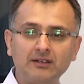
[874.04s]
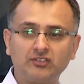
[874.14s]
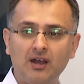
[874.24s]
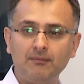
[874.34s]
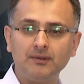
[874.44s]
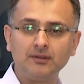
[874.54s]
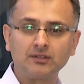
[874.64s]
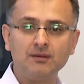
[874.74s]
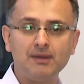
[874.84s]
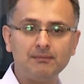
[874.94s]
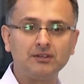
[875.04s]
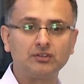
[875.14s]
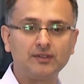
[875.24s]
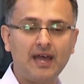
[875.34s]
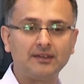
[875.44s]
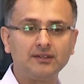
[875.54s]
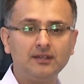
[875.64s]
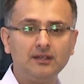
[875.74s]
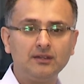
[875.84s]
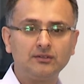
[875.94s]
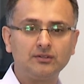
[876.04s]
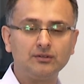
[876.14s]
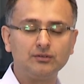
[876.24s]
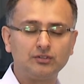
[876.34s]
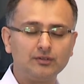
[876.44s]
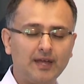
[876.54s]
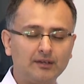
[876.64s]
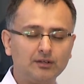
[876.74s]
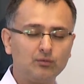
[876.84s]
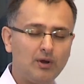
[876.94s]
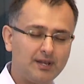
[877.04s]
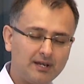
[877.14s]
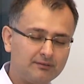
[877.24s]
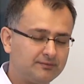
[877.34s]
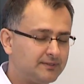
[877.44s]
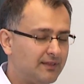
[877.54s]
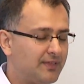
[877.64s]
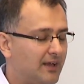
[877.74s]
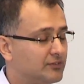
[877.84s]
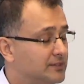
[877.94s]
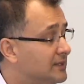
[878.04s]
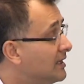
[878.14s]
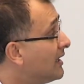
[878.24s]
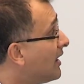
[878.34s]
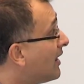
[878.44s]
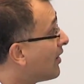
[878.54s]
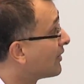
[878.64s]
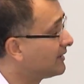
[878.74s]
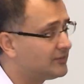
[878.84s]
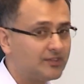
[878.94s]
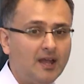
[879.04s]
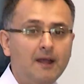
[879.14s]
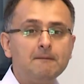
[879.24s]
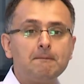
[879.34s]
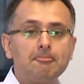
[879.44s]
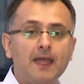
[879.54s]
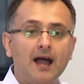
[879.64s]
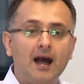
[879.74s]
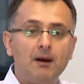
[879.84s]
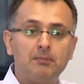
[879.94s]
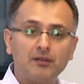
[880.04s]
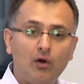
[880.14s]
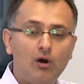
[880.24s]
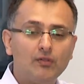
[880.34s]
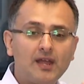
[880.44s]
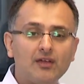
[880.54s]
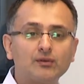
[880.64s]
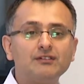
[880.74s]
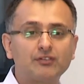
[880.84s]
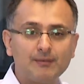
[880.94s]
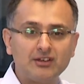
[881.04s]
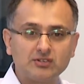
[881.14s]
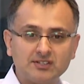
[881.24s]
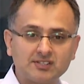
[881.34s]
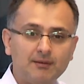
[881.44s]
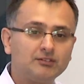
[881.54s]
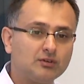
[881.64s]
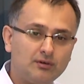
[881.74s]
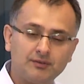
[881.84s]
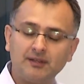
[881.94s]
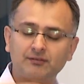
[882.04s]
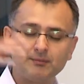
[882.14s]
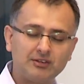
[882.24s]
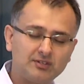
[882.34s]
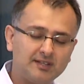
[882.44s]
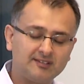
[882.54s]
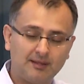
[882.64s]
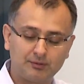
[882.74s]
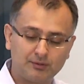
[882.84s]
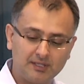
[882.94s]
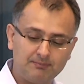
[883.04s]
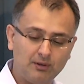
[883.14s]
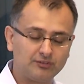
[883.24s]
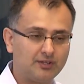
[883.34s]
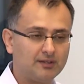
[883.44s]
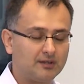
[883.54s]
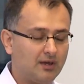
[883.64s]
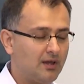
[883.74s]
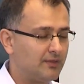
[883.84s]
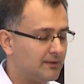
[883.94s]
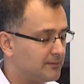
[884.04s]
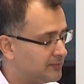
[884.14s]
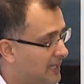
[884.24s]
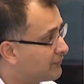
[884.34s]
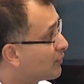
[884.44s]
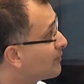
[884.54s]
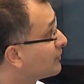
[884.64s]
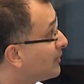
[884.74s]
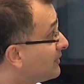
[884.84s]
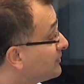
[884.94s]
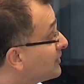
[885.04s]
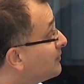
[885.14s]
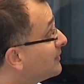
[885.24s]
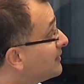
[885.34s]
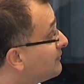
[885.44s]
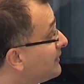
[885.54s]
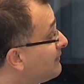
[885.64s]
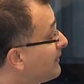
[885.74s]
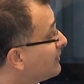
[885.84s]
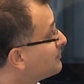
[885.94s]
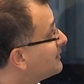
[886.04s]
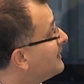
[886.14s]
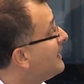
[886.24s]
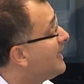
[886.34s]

some commitment to that, one out of 10,000 artists. But all the other information that's coming, so all the information that they subsequently post on the platform, as well as the cumulative investment,